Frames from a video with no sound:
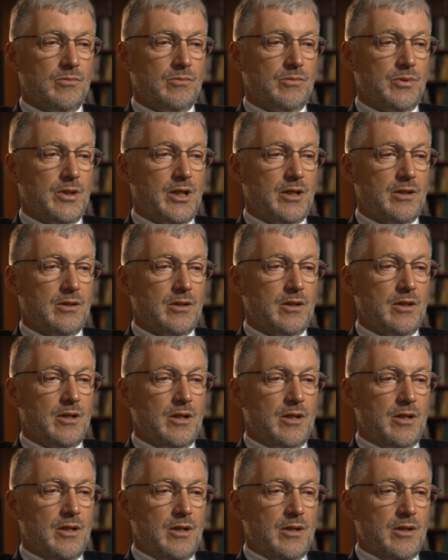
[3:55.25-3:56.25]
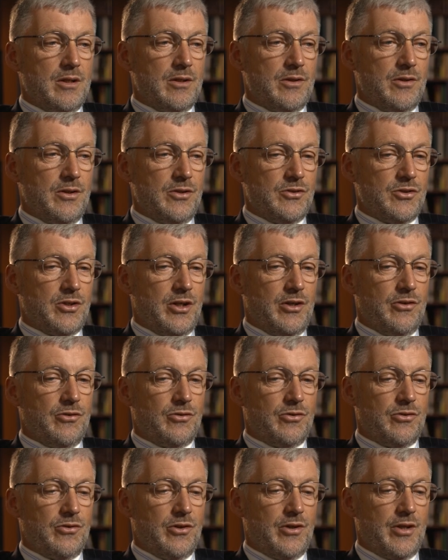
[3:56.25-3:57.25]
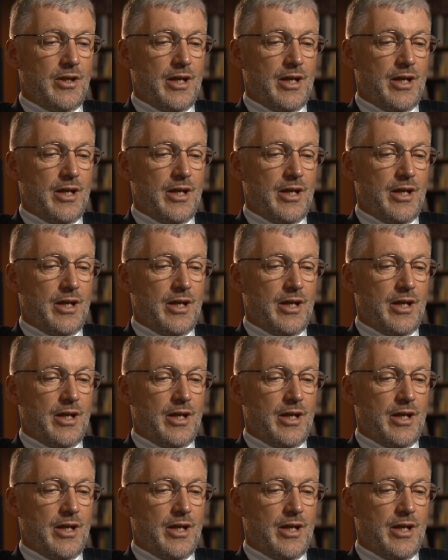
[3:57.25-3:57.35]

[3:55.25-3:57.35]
But these guys,